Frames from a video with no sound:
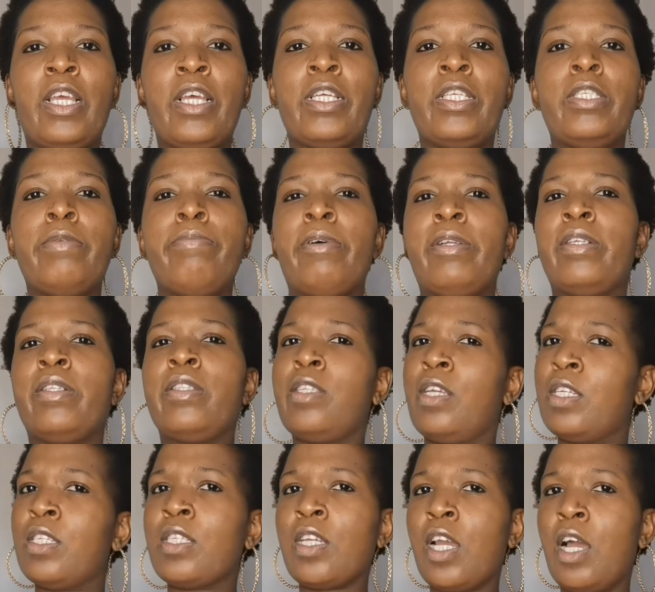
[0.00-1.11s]
is, but it
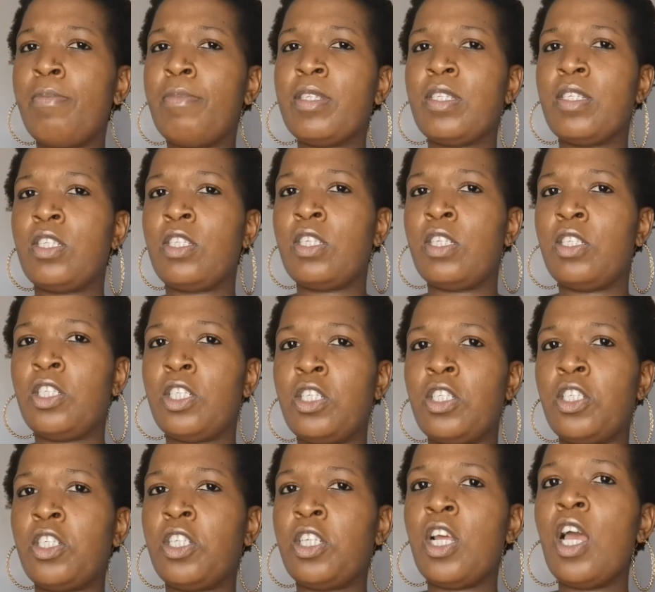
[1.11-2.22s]
does come as a
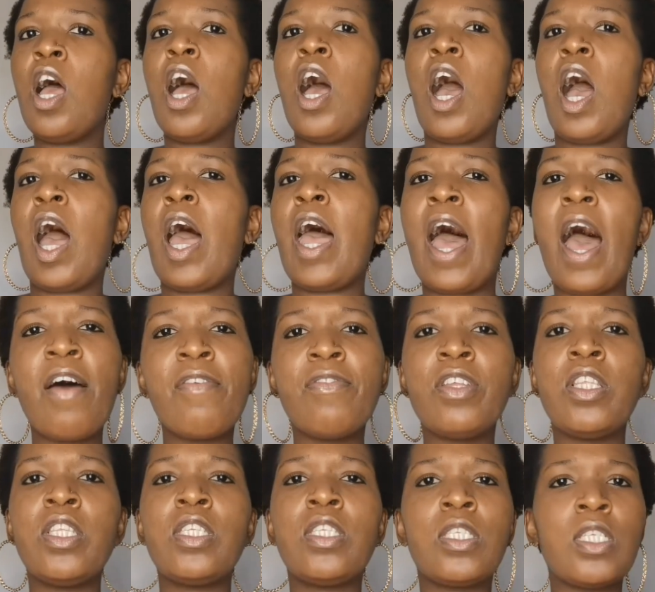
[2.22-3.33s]
suggestion. I
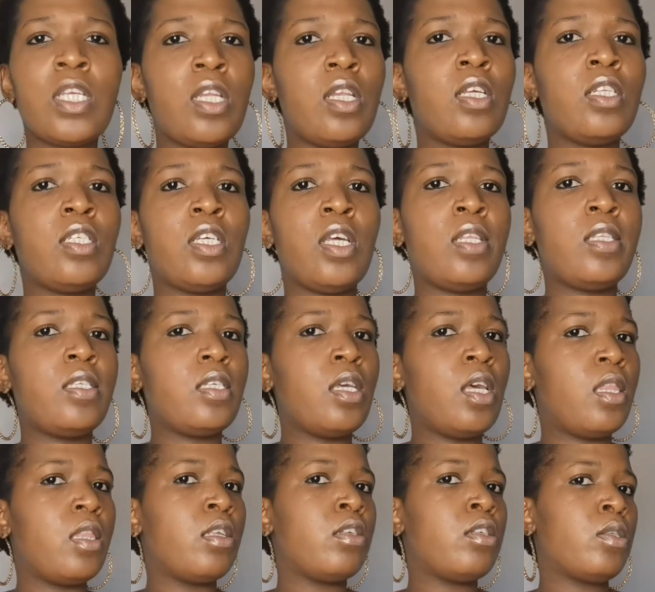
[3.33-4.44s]
haven't seen it yet
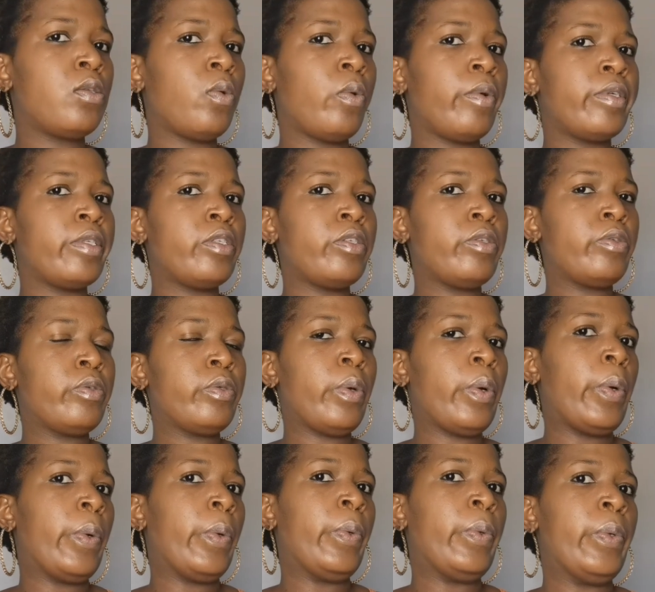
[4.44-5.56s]
in the stores,
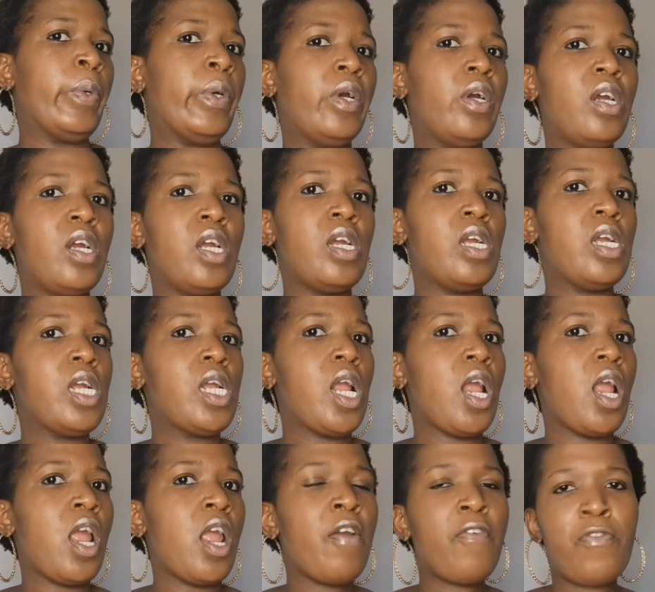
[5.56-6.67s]
so
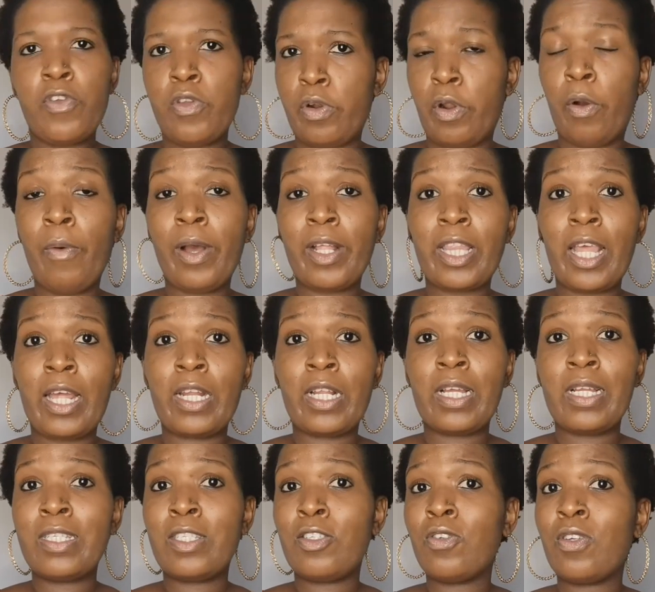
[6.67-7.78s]
if you know what that
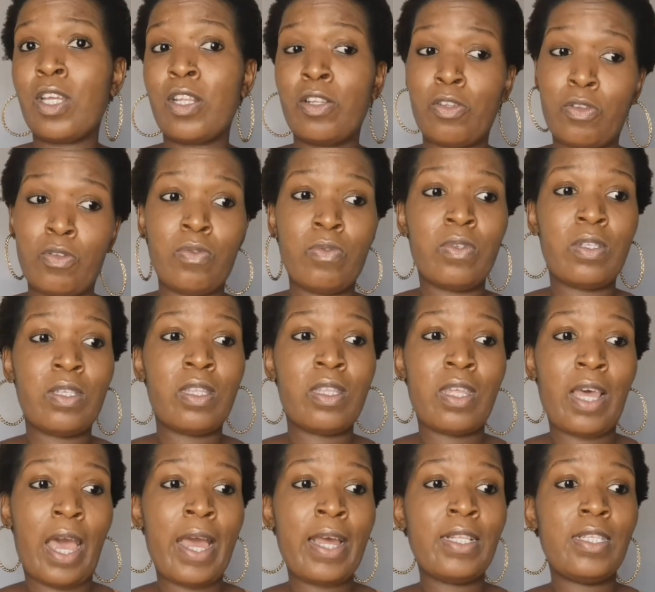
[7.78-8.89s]
is, you can use
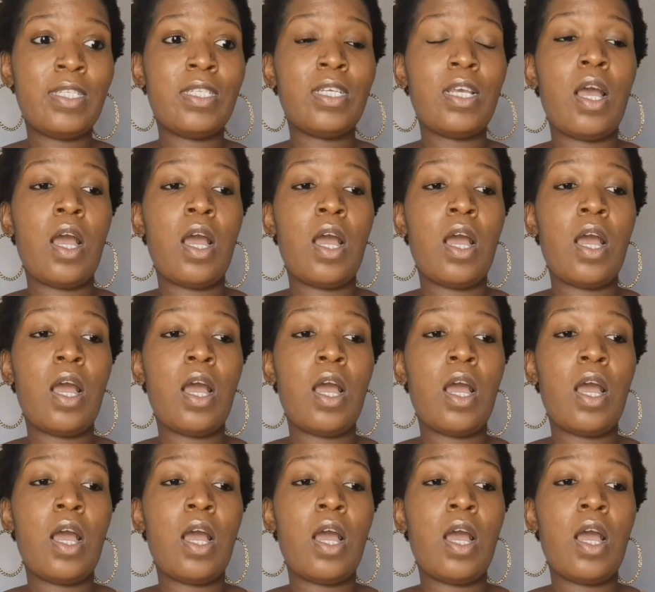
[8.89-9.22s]
that.